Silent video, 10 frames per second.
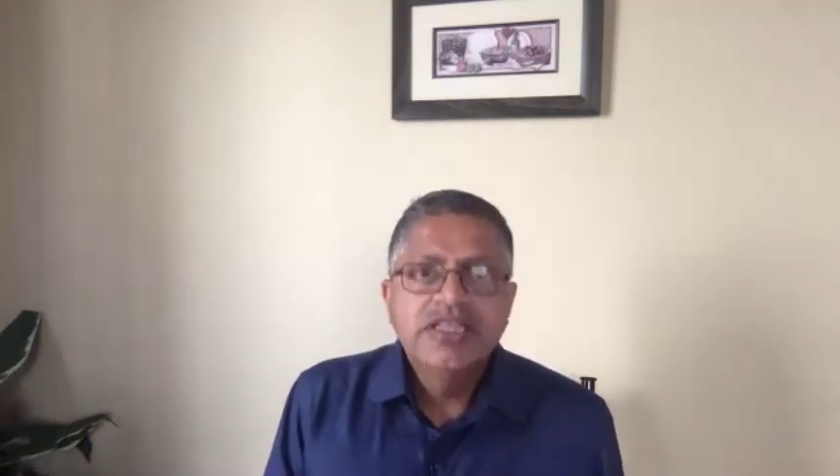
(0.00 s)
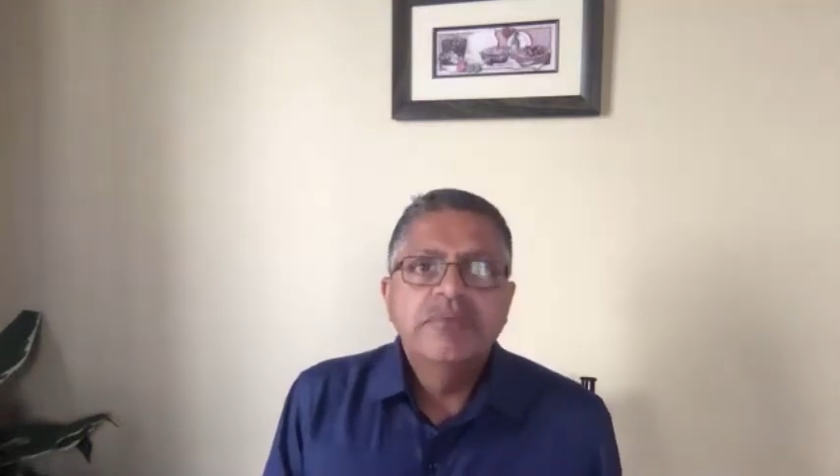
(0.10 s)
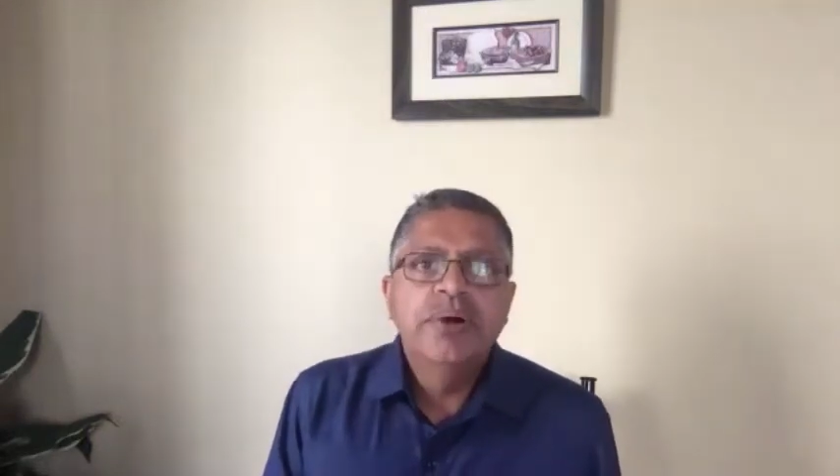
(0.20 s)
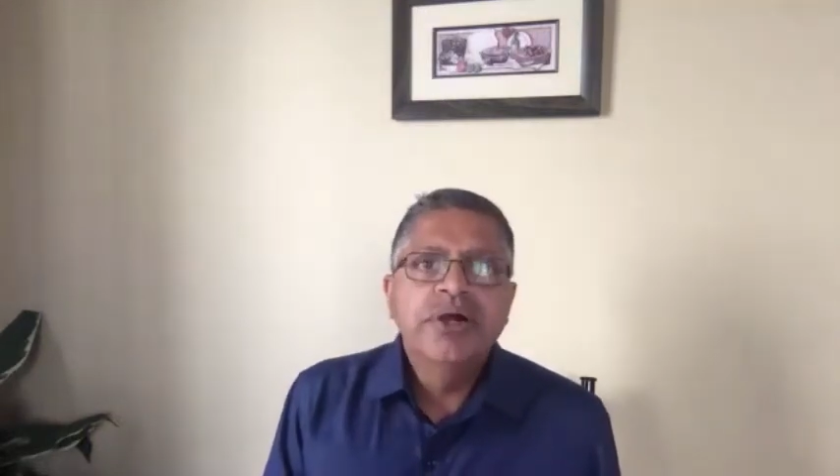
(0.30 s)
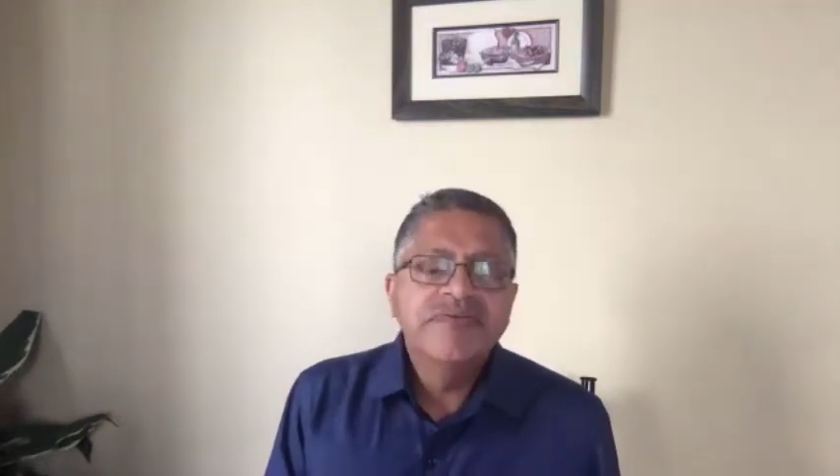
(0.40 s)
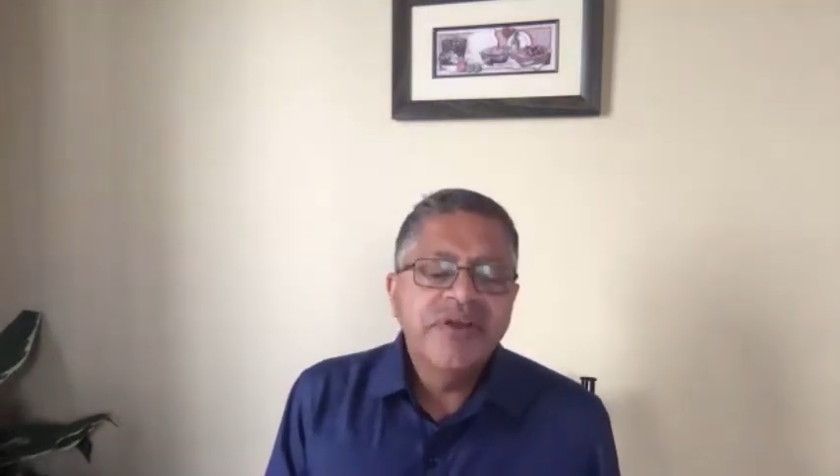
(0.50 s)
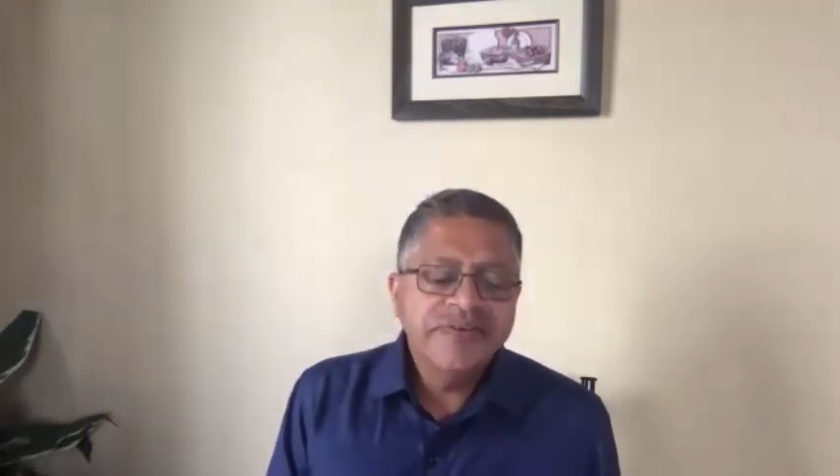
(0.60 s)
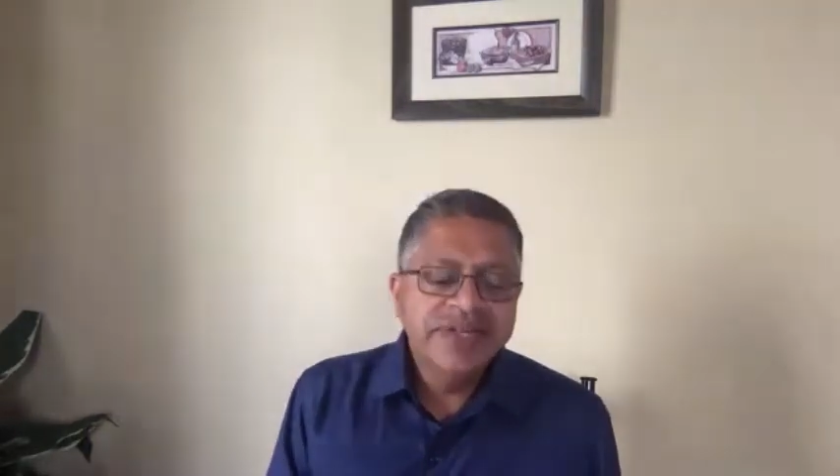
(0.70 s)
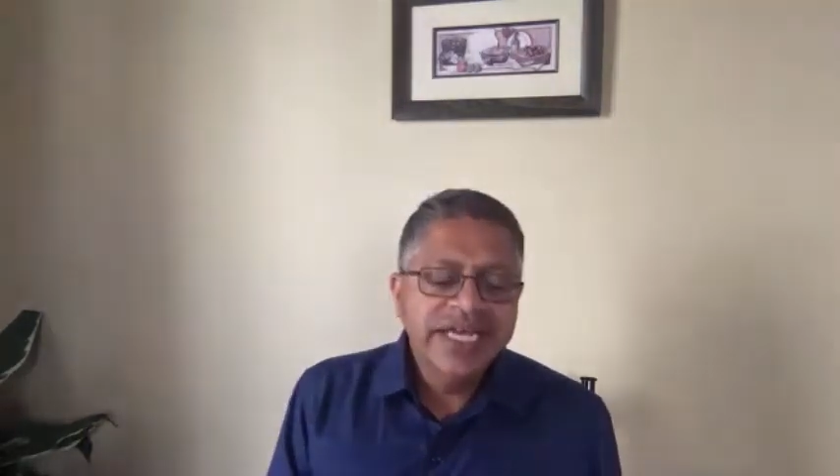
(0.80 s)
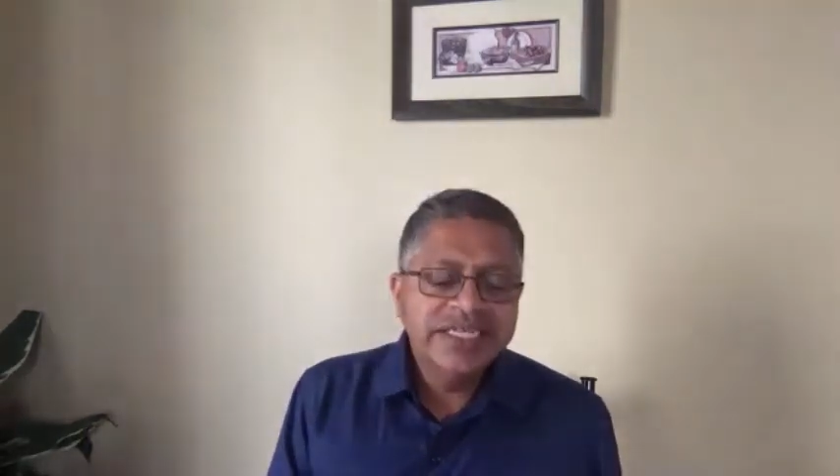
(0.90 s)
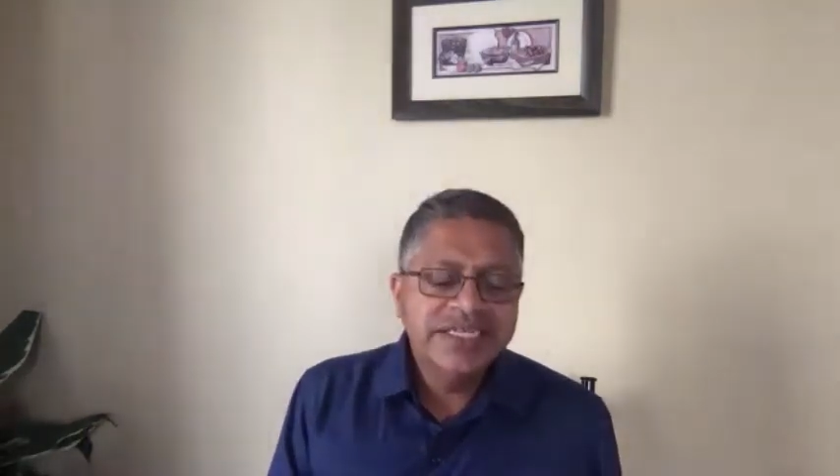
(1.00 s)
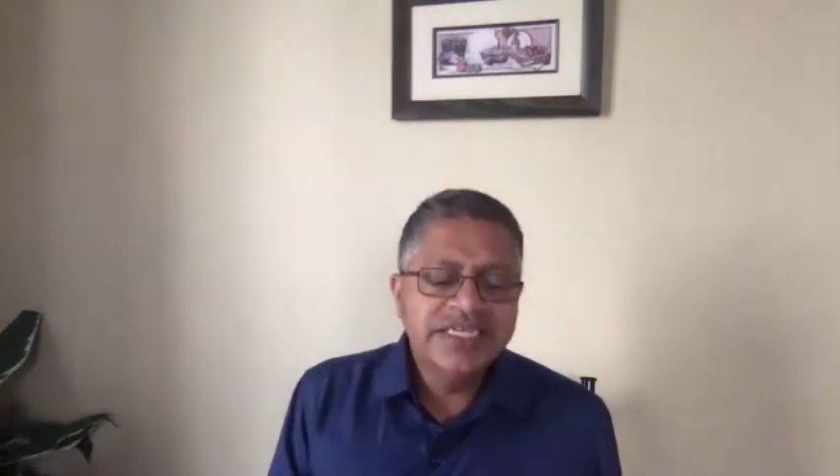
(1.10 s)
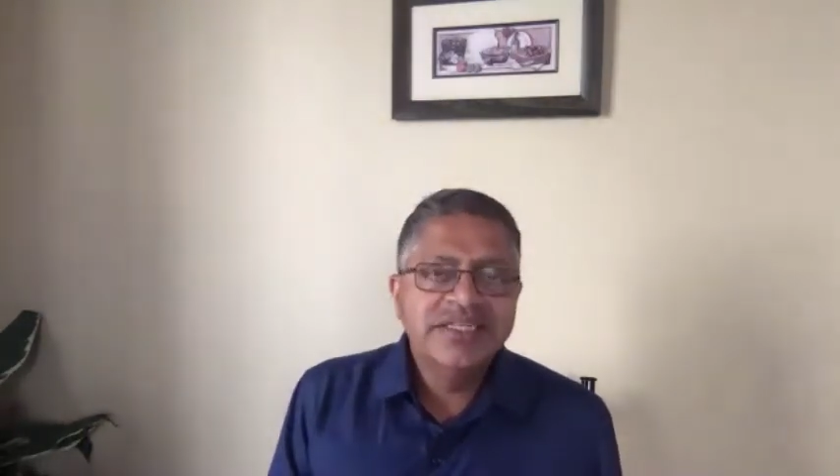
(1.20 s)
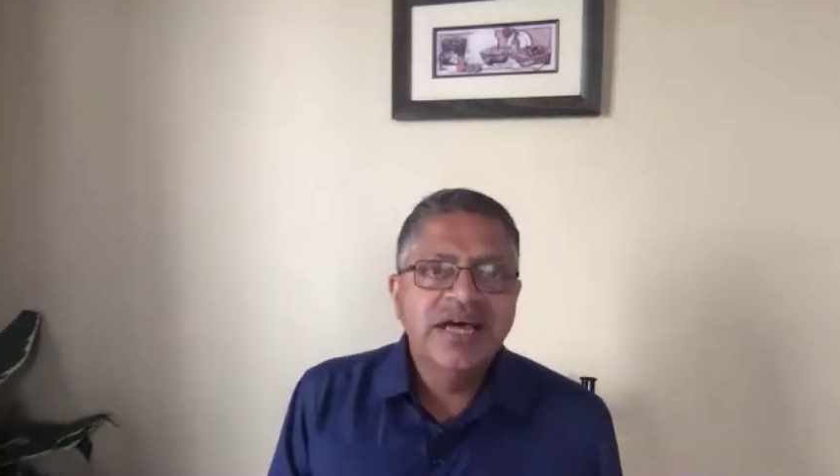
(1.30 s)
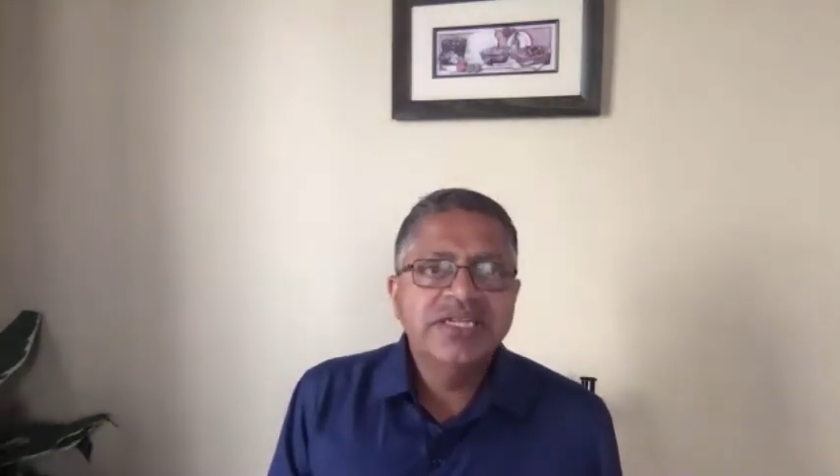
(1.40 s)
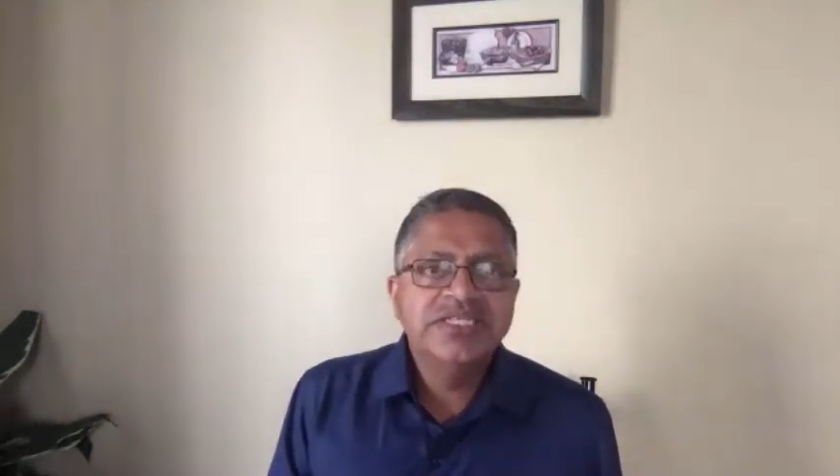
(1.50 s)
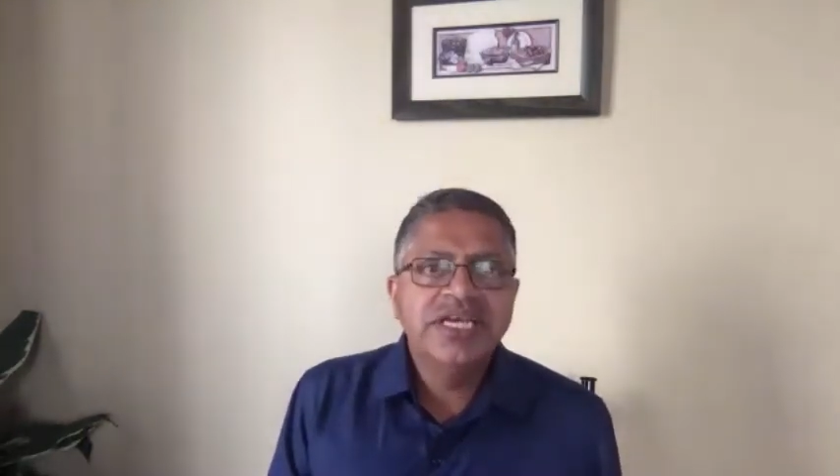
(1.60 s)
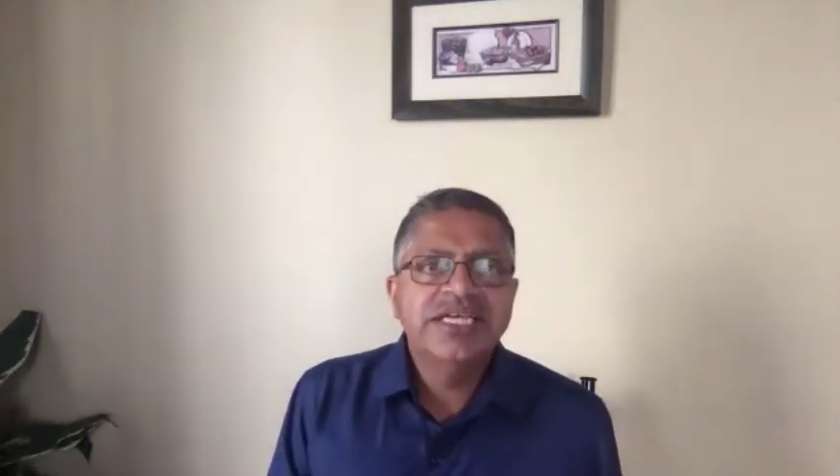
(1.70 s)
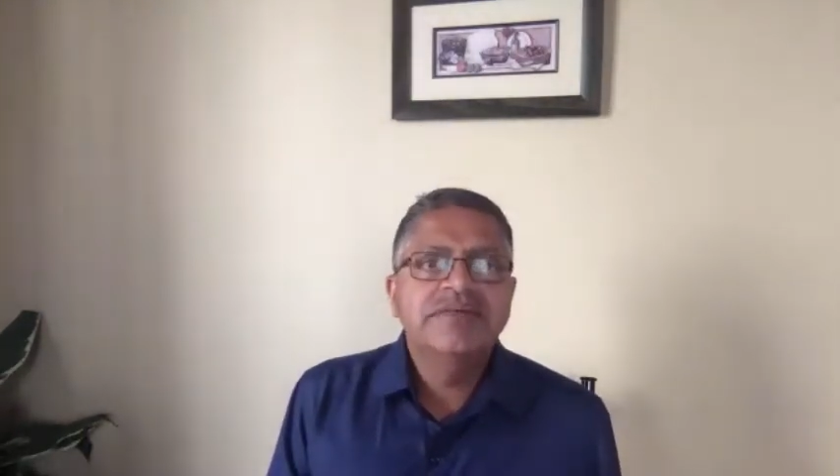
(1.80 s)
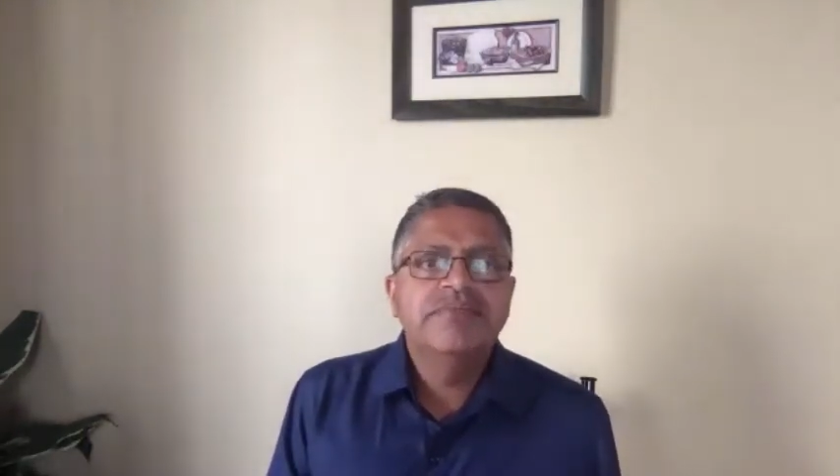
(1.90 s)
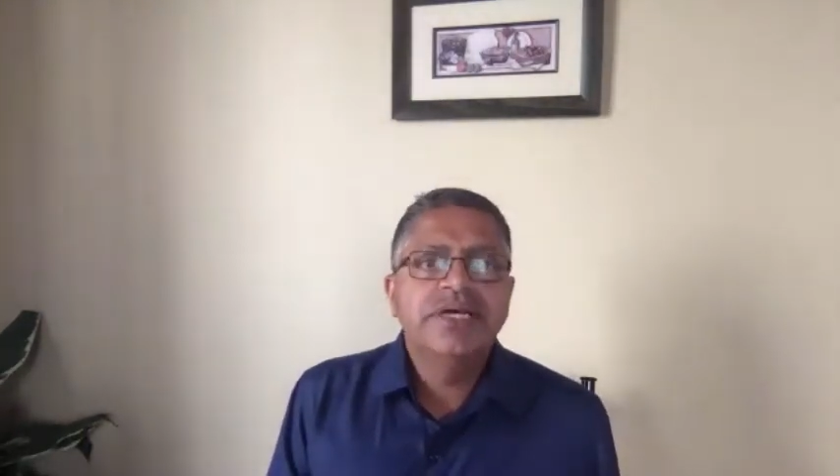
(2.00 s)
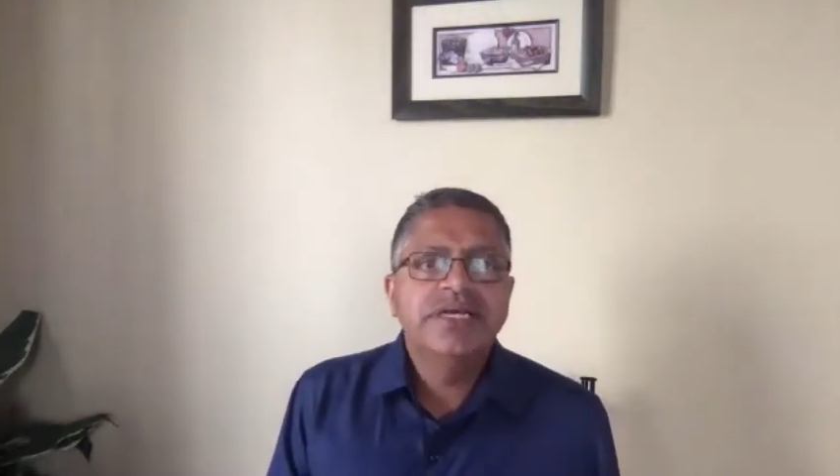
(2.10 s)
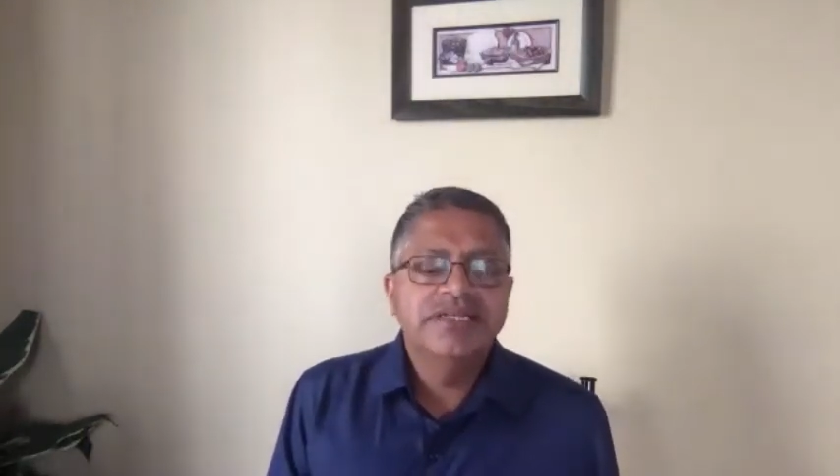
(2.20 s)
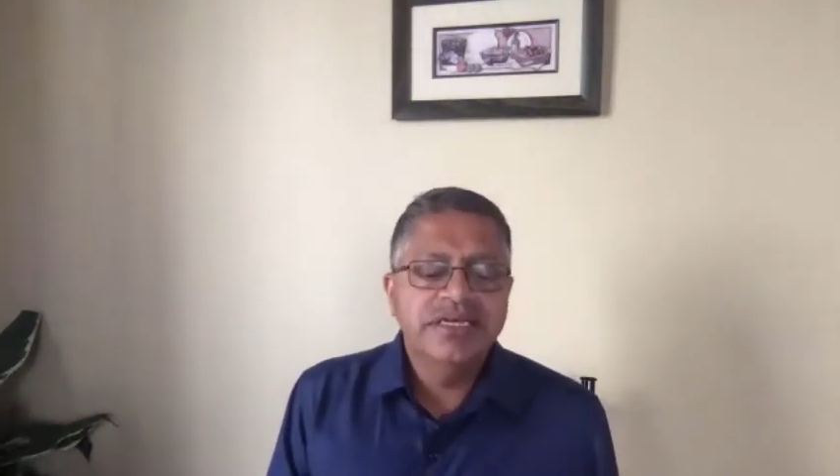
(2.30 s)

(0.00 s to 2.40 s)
The Book of Revelation is not is a is,